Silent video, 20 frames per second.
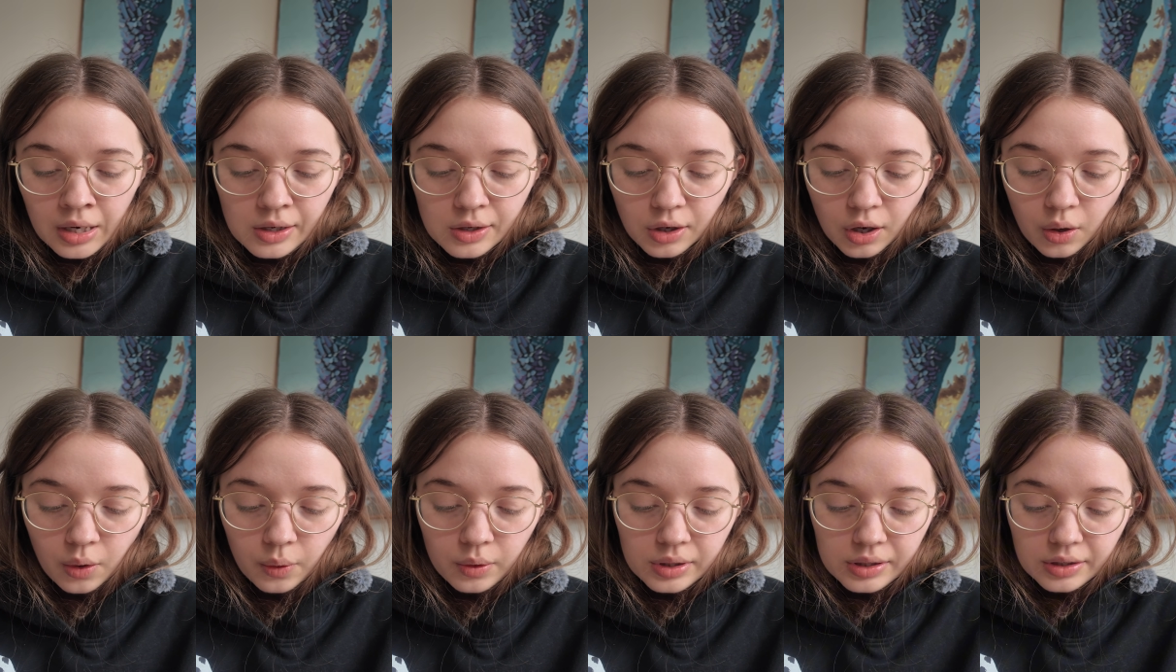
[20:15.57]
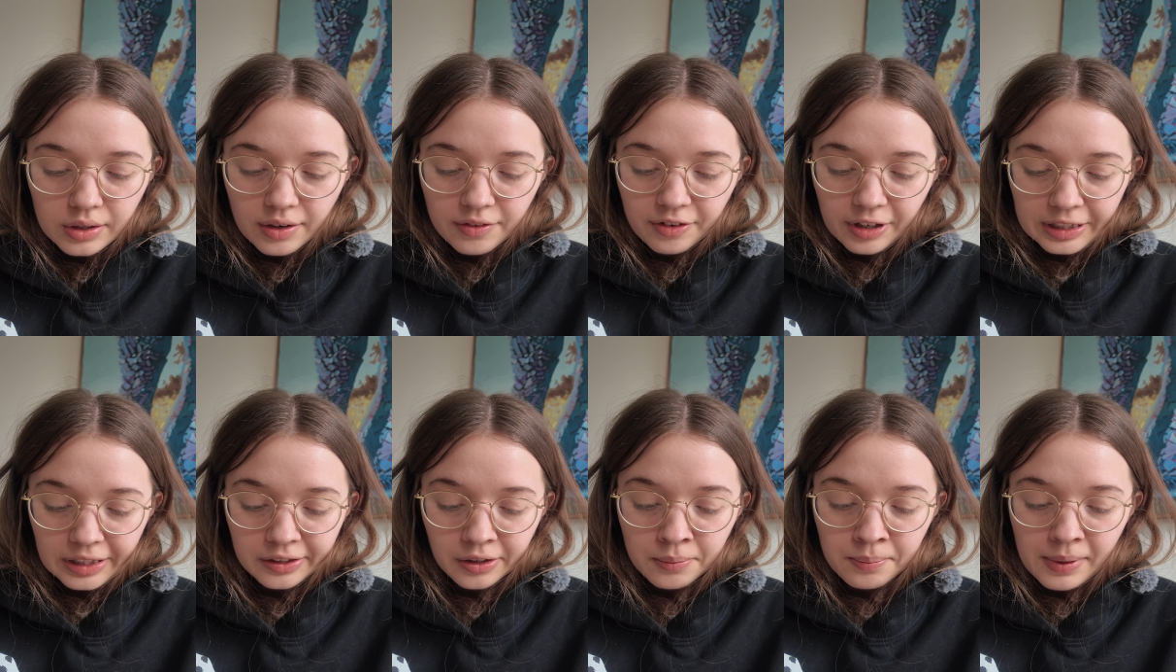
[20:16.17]
Grow
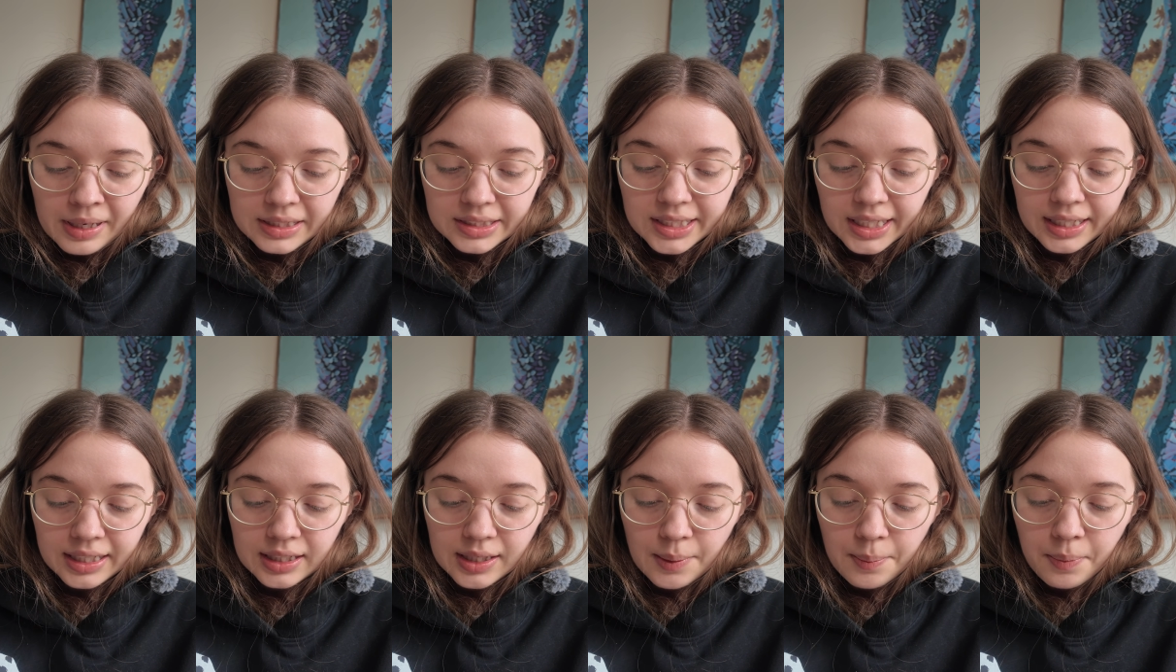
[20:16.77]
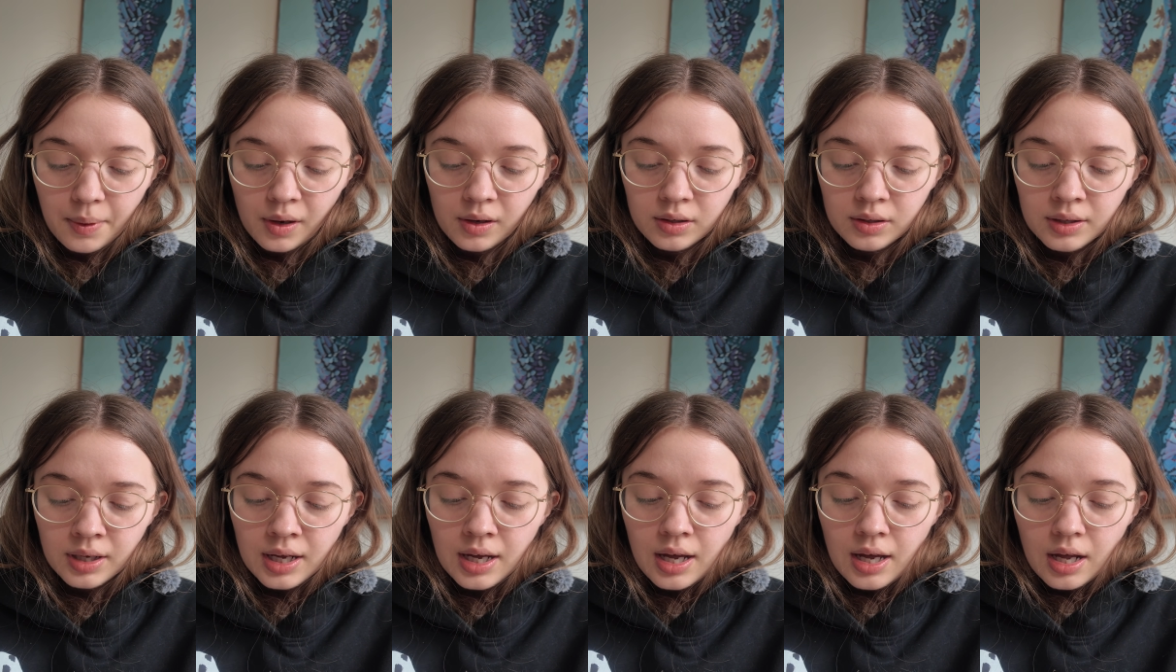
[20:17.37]
Revive Melting
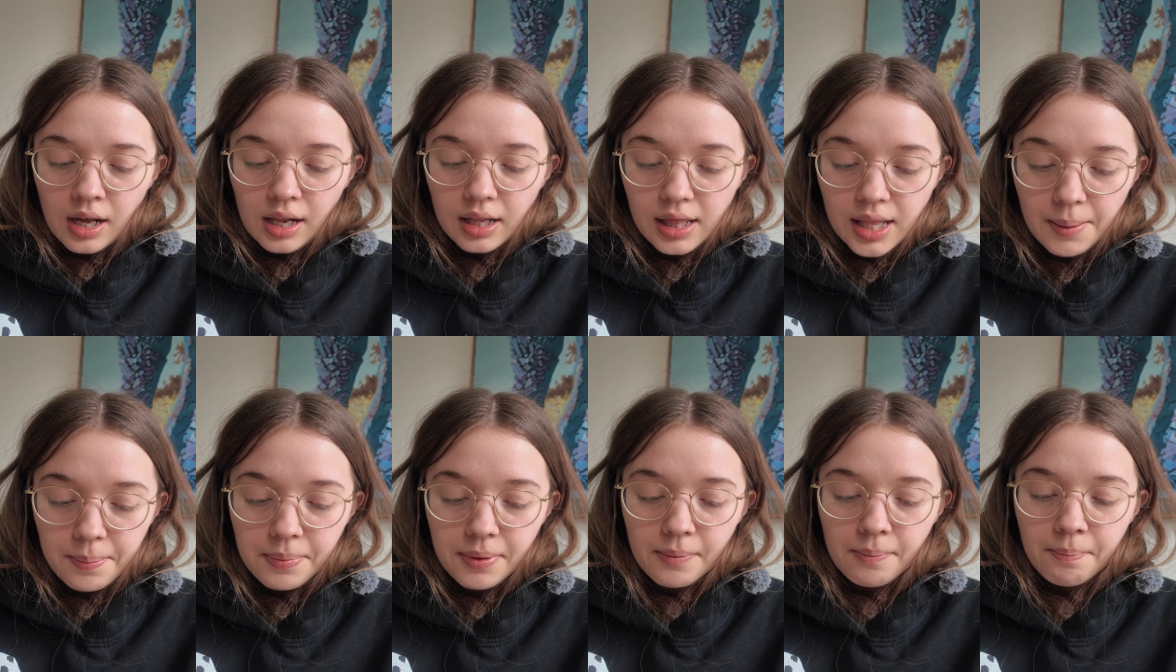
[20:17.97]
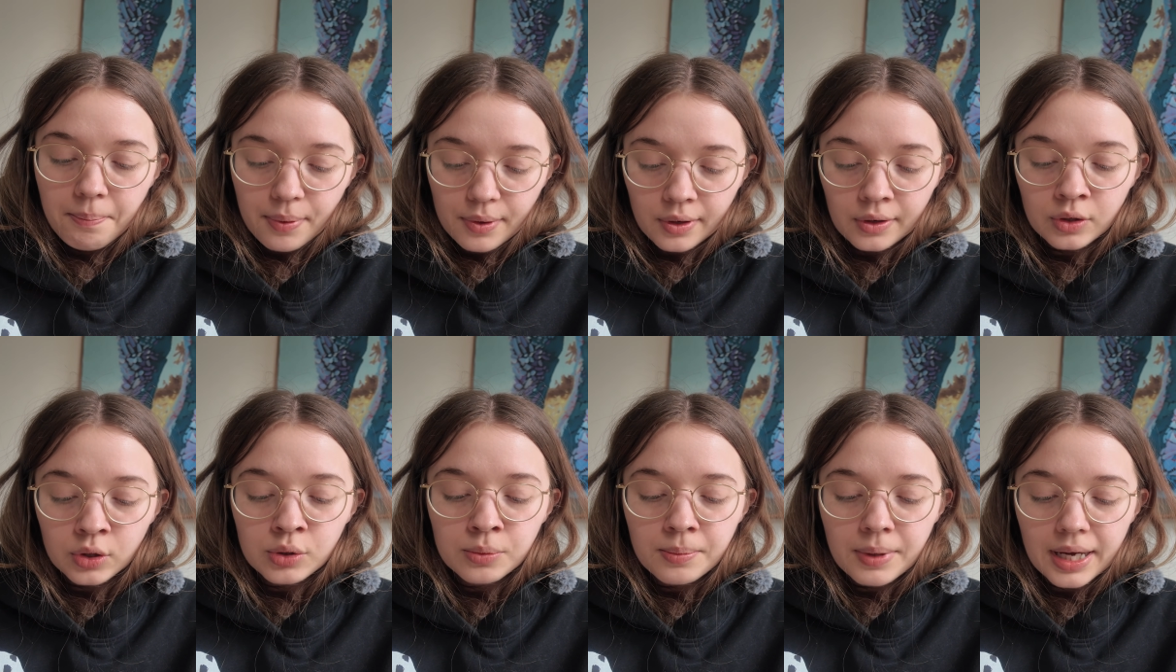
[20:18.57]
Lip
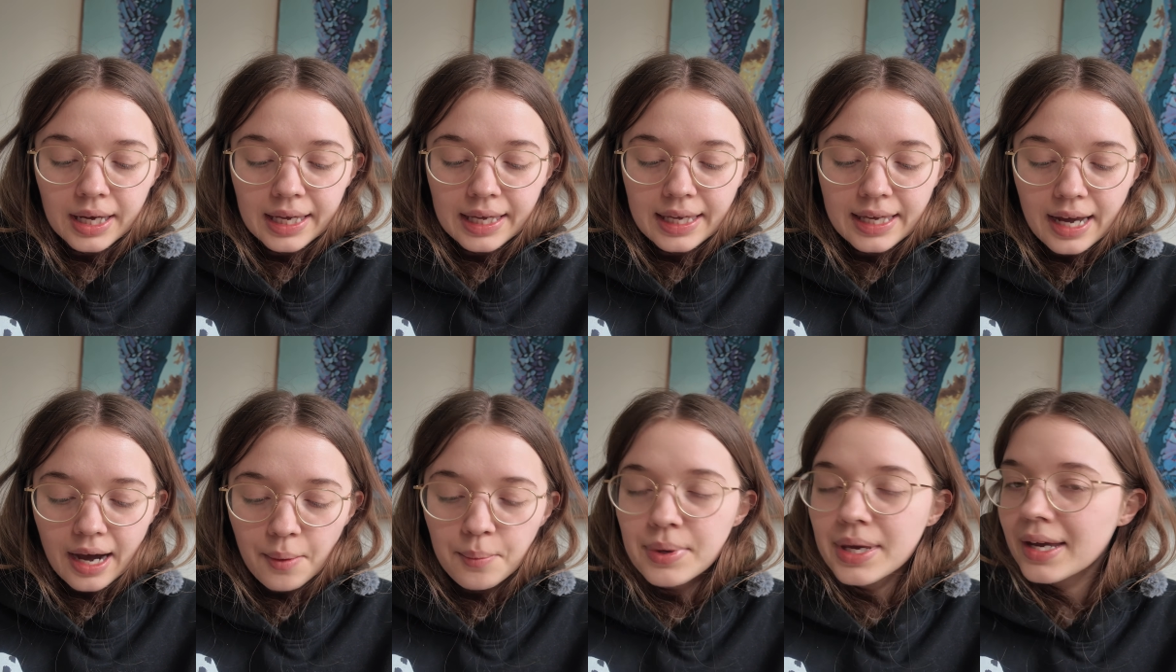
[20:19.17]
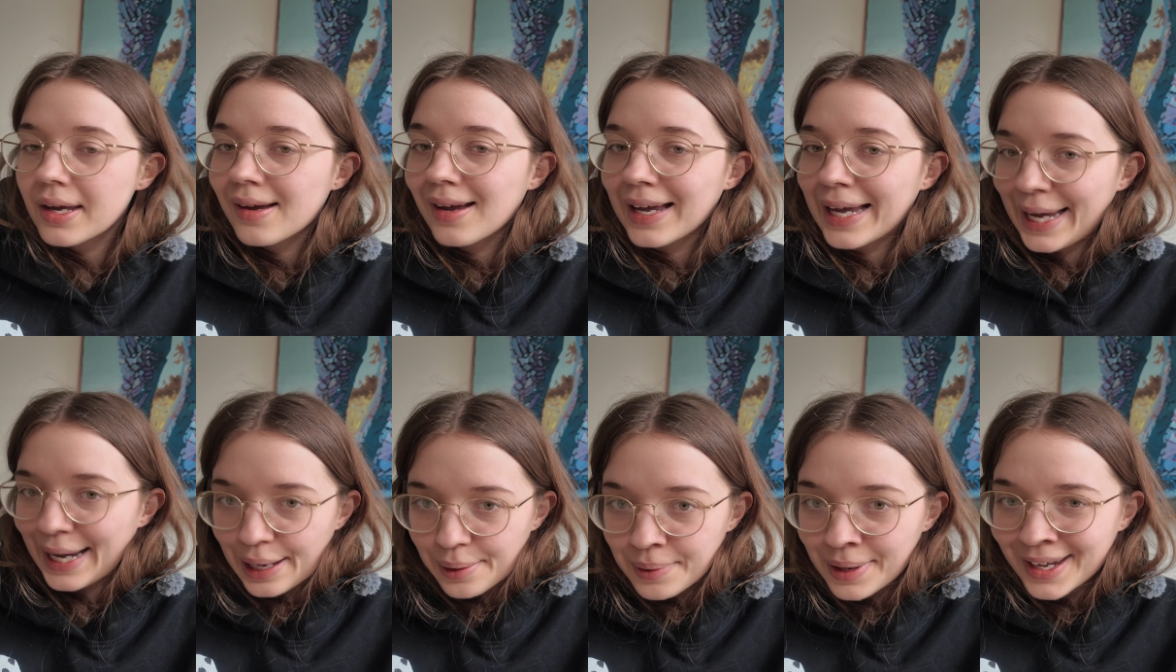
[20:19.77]
Balm, Yummy
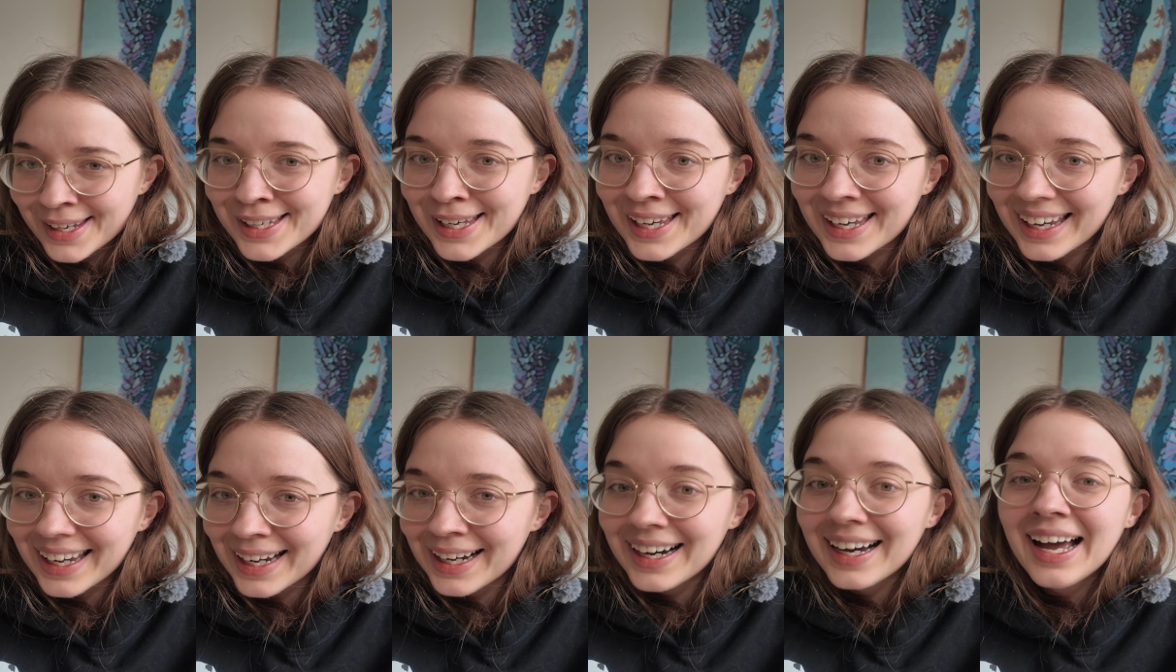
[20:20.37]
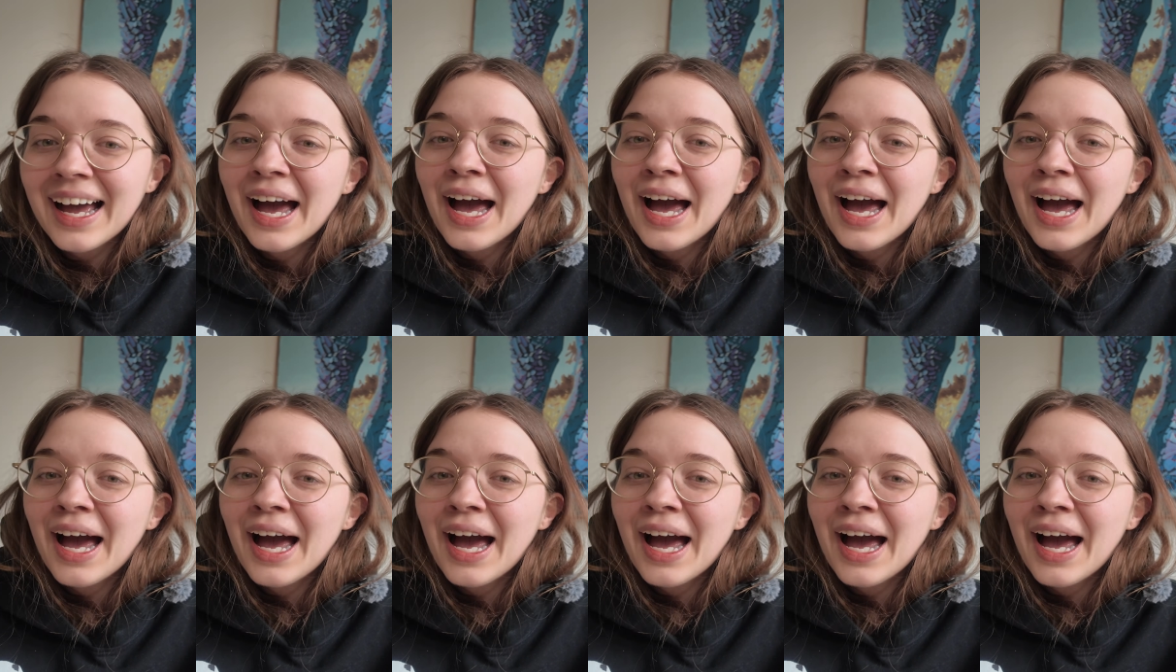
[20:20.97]
Gummy.